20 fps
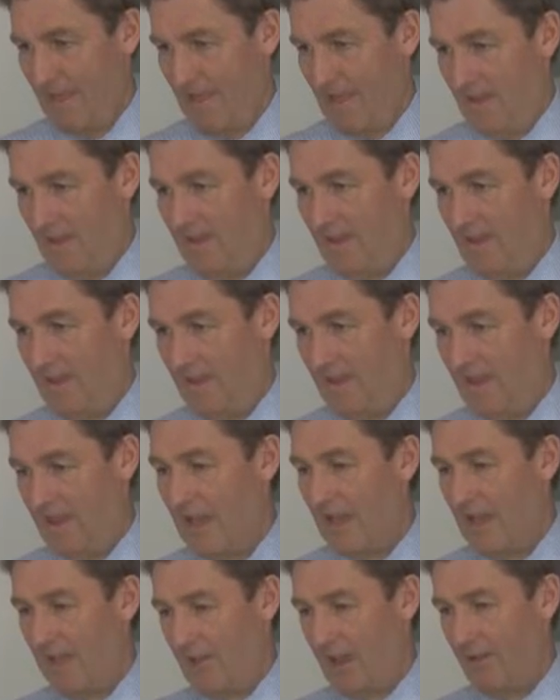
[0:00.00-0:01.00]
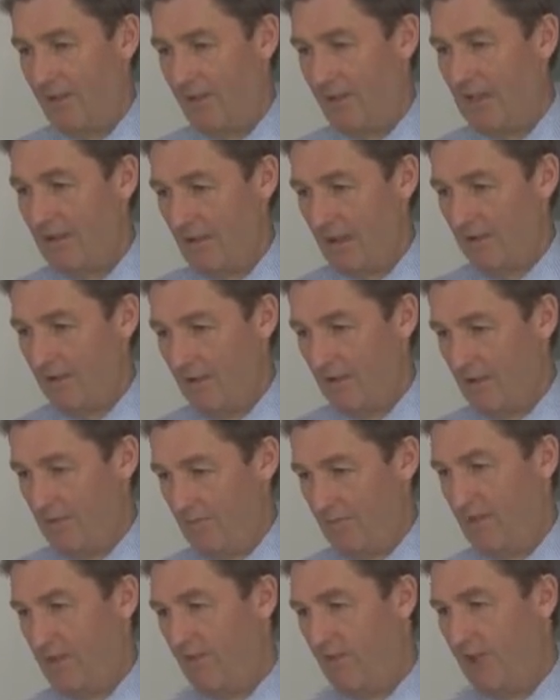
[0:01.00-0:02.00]
I think
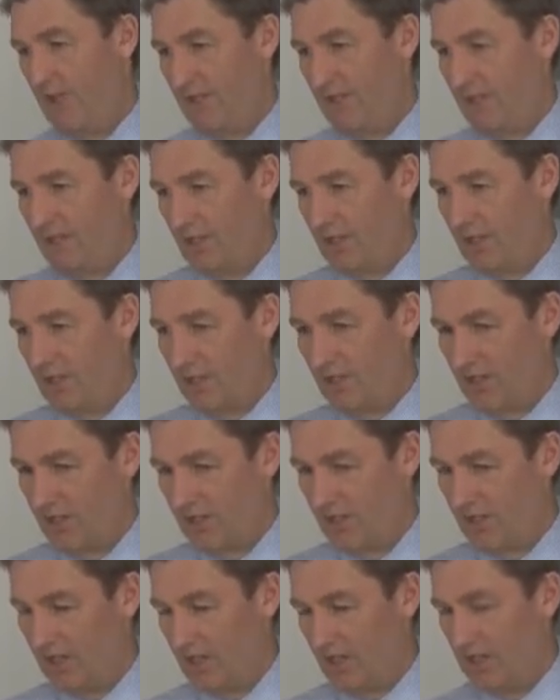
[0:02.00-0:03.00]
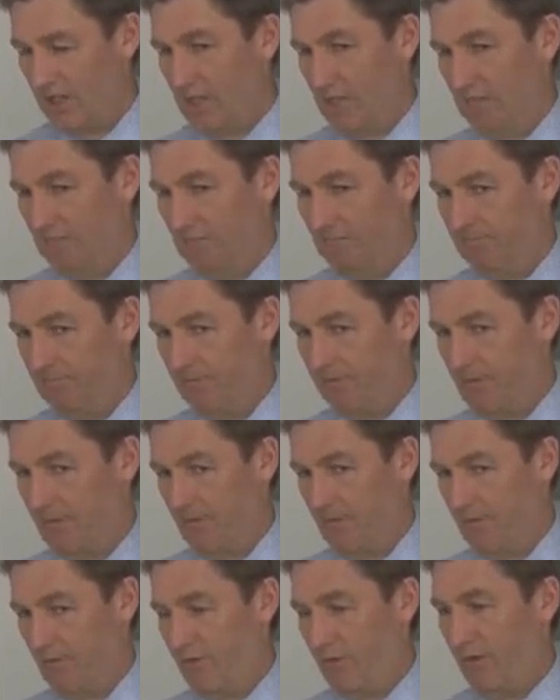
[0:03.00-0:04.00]
the first thing to say is that
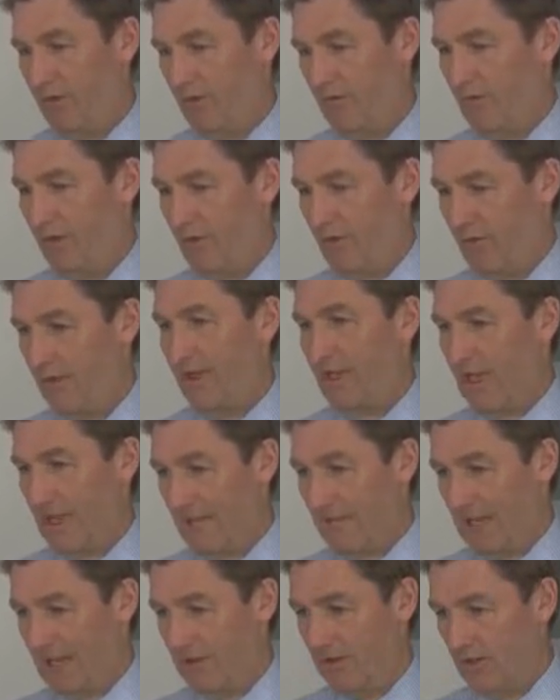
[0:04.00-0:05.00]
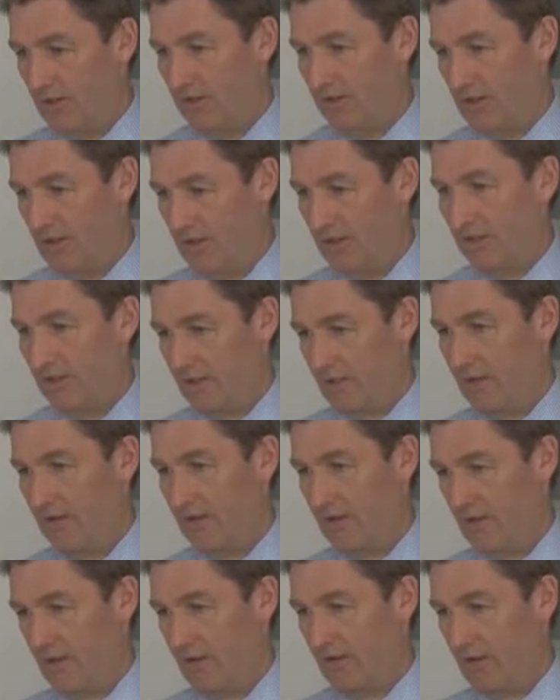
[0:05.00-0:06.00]
for the chemical industry, this is
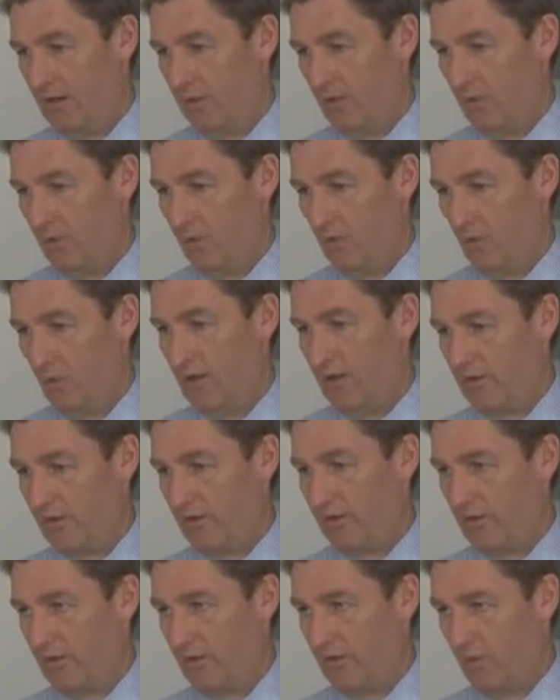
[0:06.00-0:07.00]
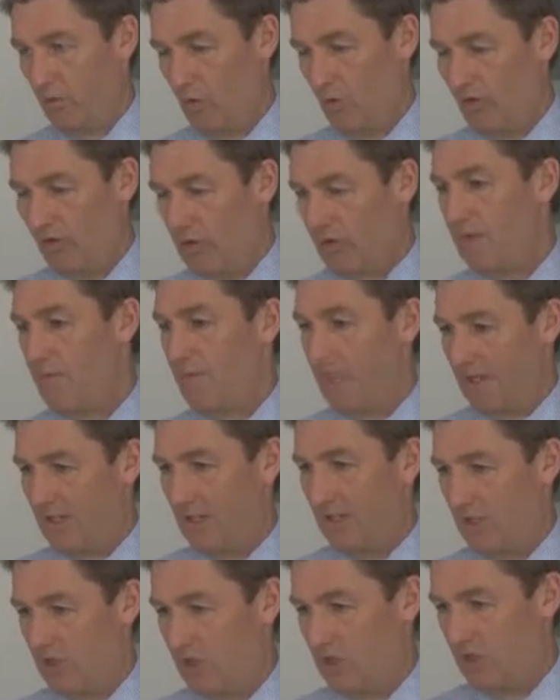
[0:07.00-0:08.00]
about, you know, what does the
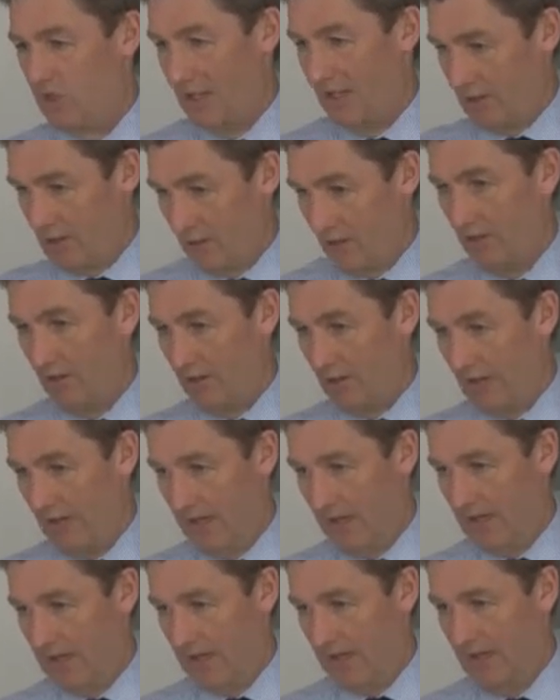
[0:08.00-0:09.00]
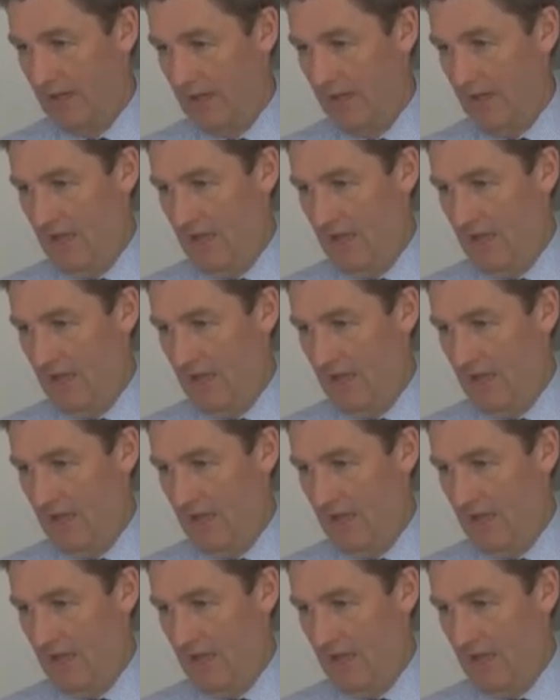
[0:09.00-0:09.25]
business agenda look like?